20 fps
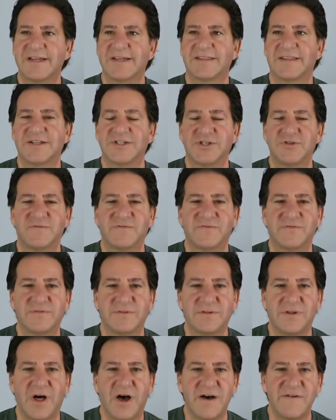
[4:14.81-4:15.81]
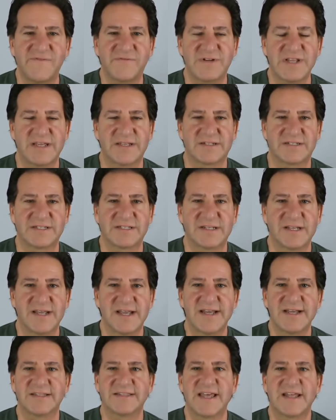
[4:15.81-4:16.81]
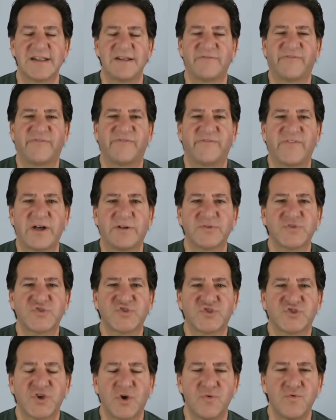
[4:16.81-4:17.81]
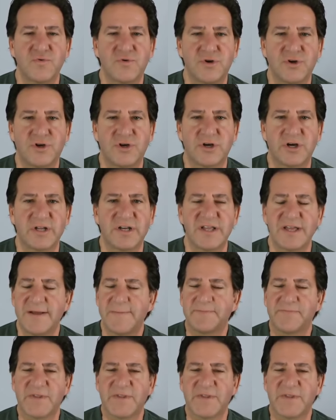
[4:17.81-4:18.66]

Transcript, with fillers: that you've loved it, that it felt so good,